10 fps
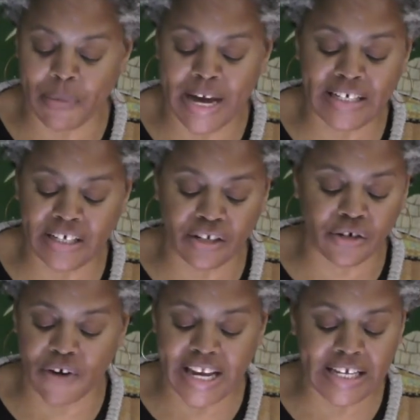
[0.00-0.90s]
by
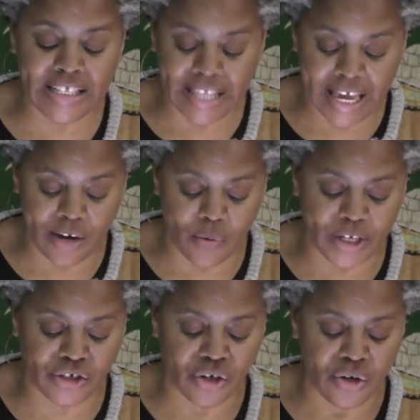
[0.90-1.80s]
denigrating
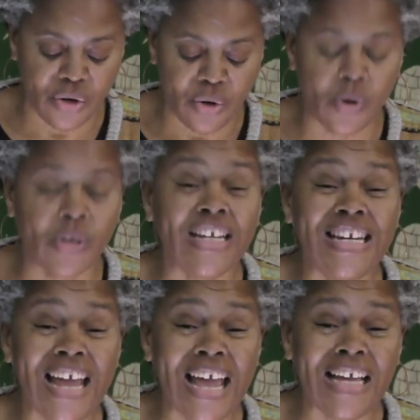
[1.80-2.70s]
language or the
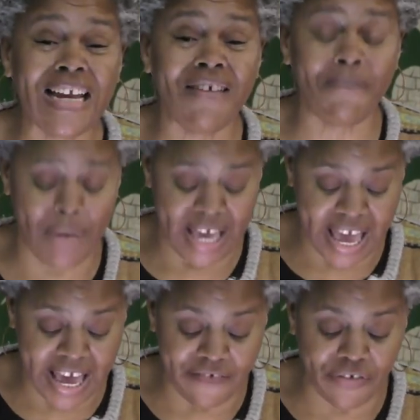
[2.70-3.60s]
negative
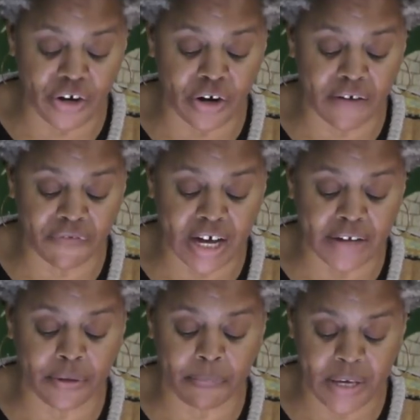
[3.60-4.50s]
behavior of
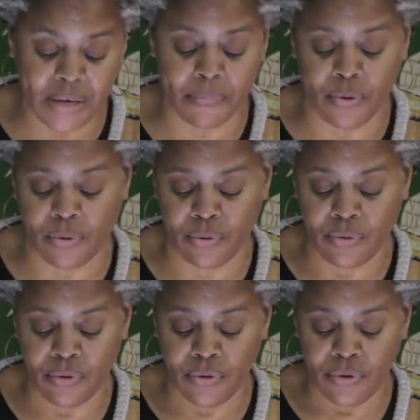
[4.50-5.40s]
other people.
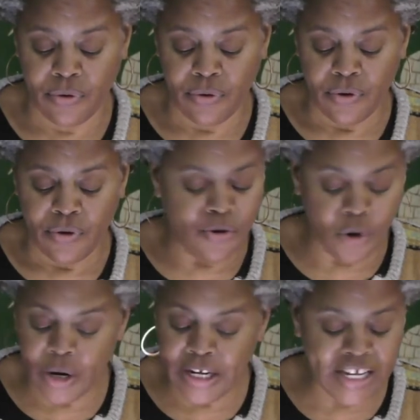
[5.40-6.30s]

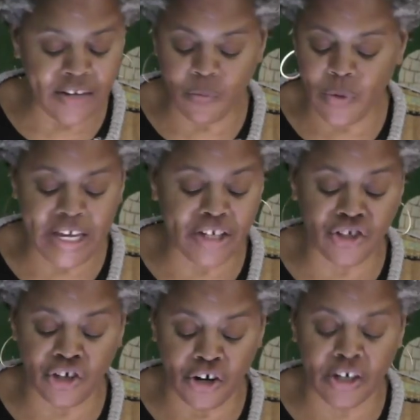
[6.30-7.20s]
Nor need we
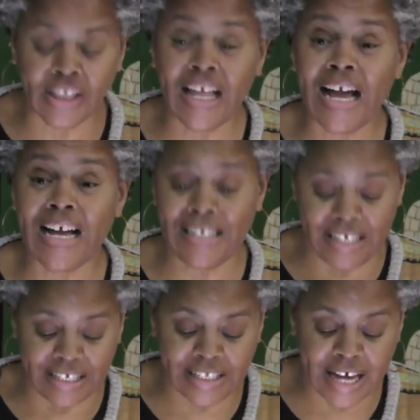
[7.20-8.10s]
internalize,
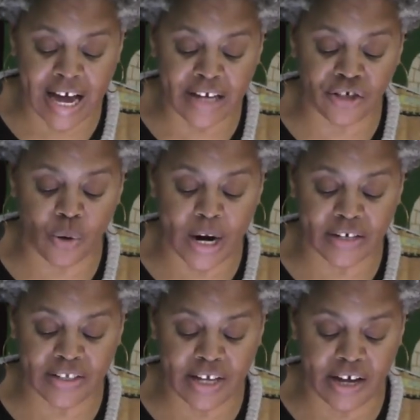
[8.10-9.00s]
assign to
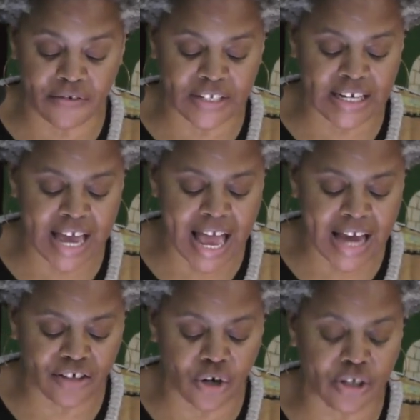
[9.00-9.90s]
ourselves, and
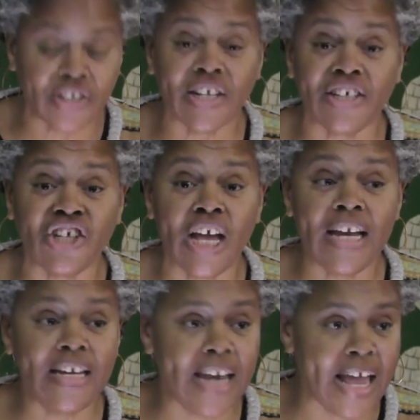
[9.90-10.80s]
act on such
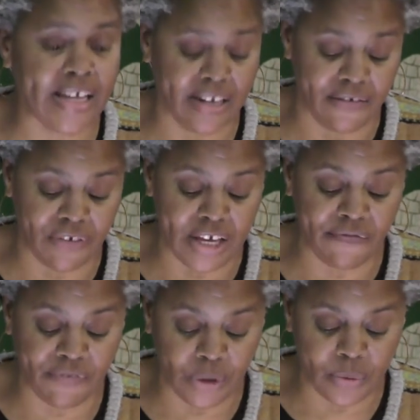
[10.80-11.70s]
negative
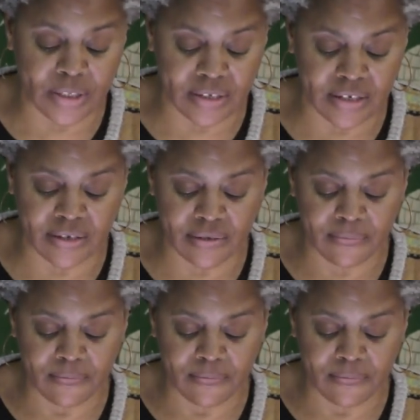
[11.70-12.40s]
influences.